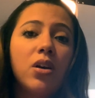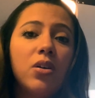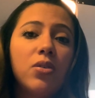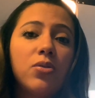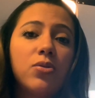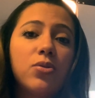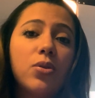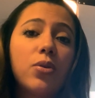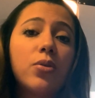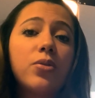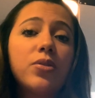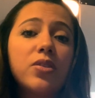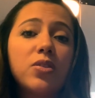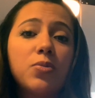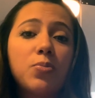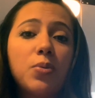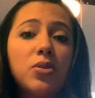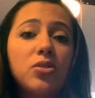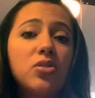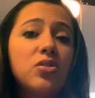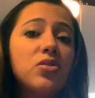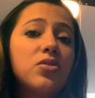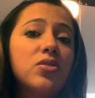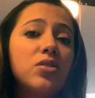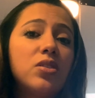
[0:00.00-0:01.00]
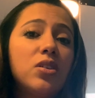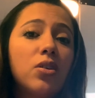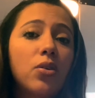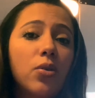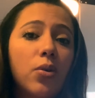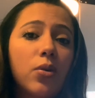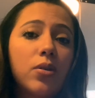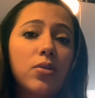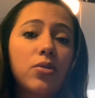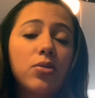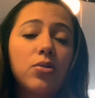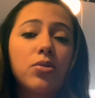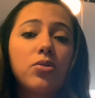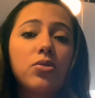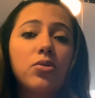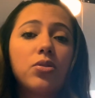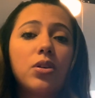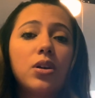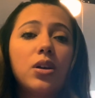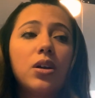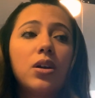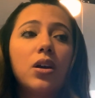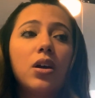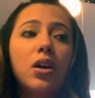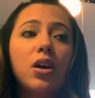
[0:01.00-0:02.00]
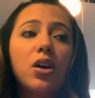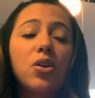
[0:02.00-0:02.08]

So these patients need to go to surgery.